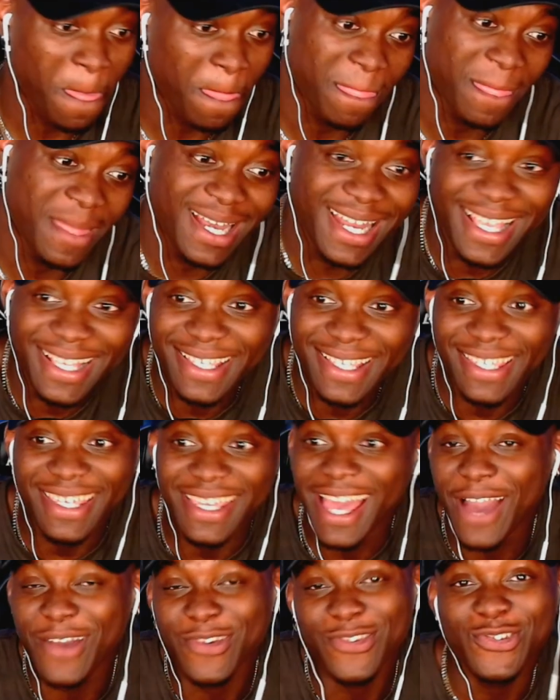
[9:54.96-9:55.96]
Let's see
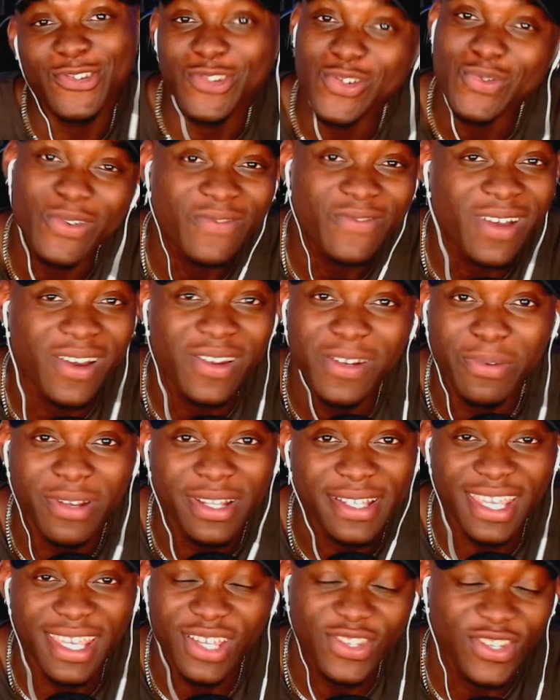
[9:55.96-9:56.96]
how you do without the
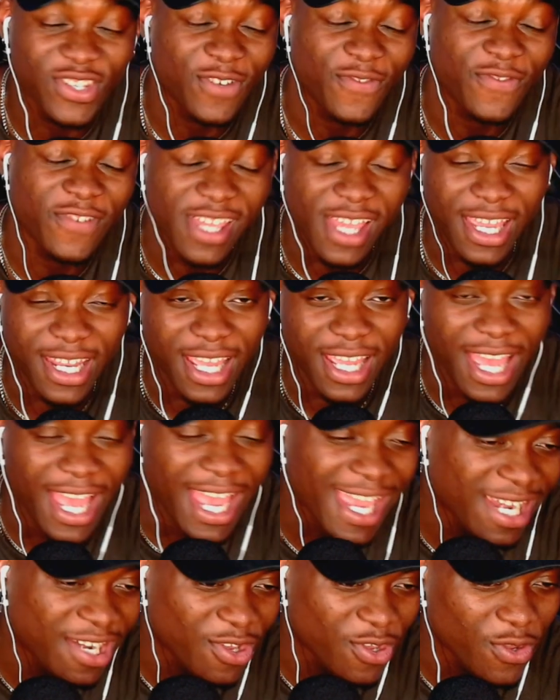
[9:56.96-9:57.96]
protection of
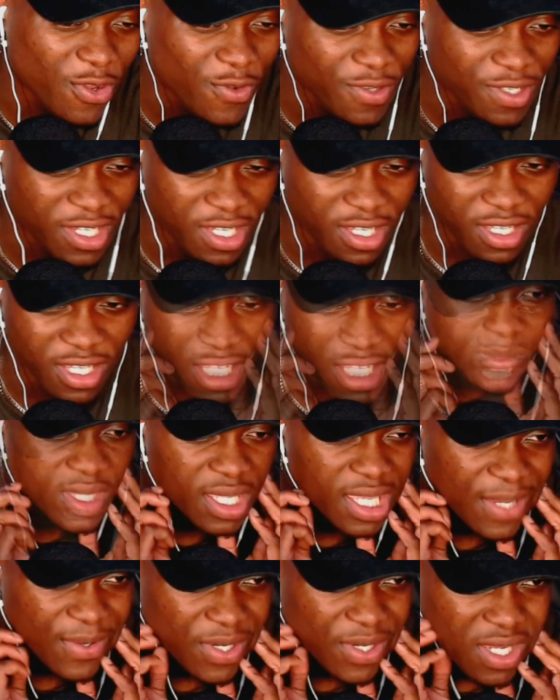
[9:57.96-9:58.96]
Ayanokoji.
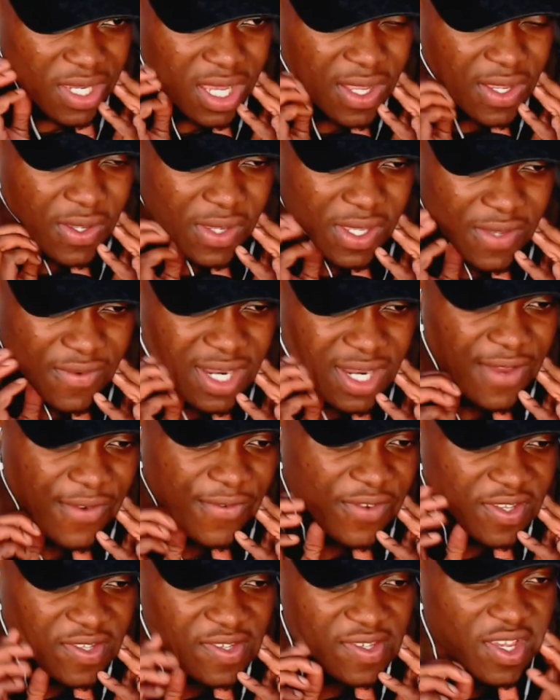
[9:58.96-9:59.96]
I won't argue given how
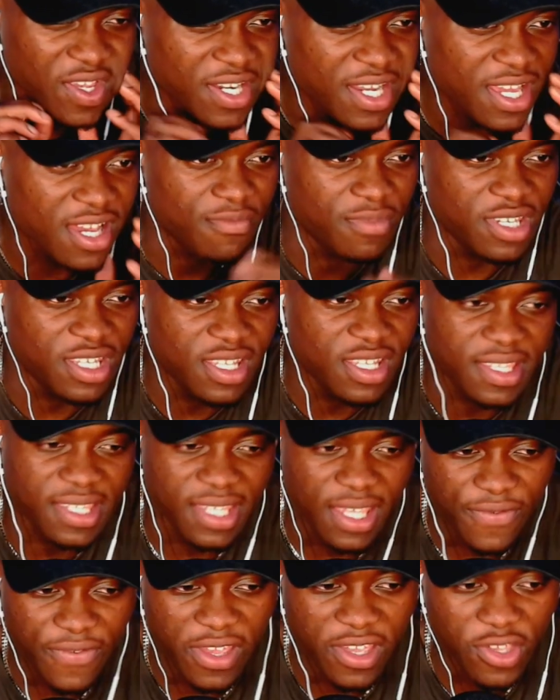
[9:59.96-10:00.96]
things turned out, but you didn't
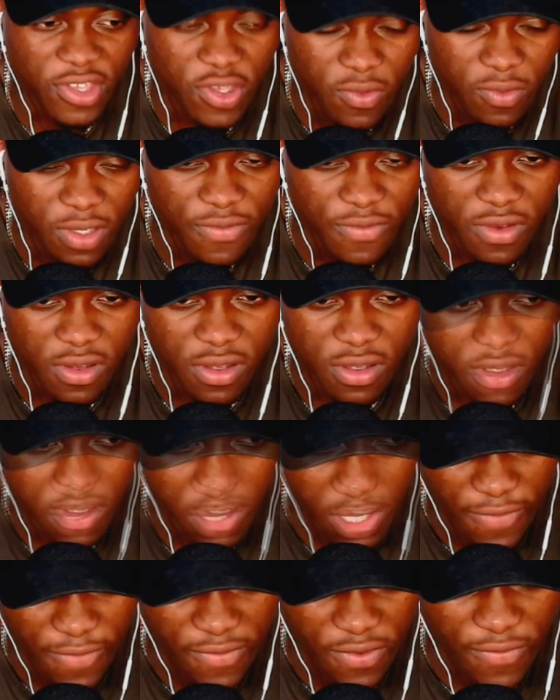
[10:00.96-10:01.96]
say thank you either.
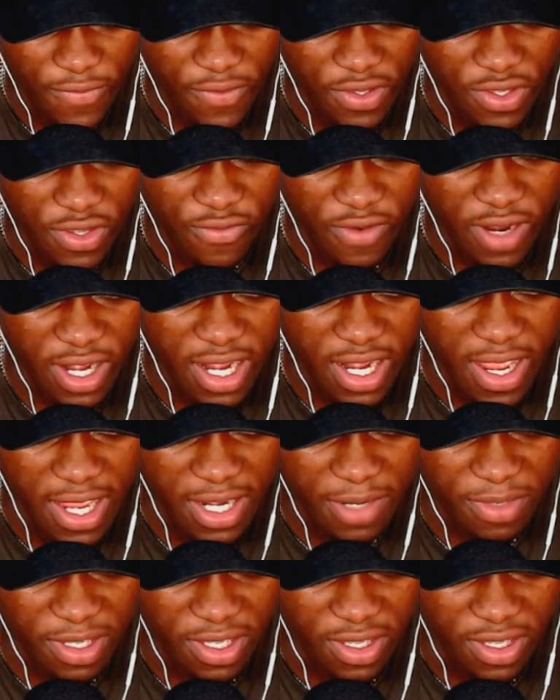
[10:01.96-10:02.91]
If not for you right now, I'd be